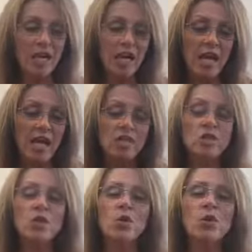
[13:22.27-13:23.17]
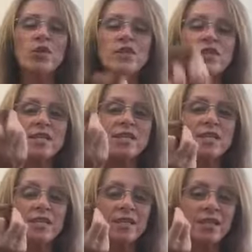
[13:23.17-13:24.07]
And so
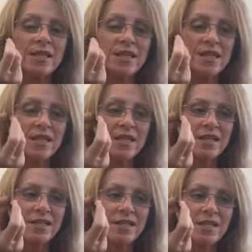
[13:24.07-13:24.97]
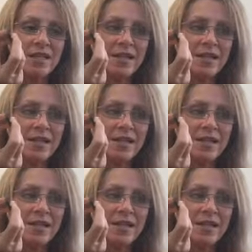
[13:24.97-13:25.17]
this is